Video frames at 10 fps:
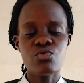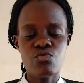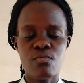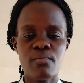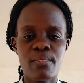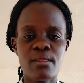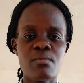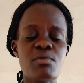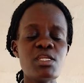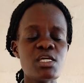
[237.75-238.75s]
room,
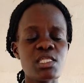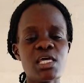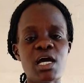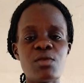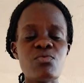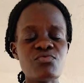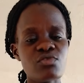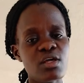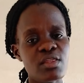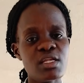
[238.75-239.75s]
meaning they can move
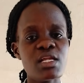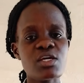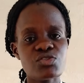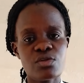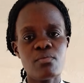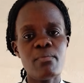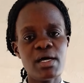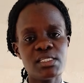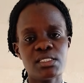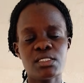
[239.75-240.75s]
to another direction,
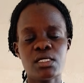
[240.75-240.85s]
but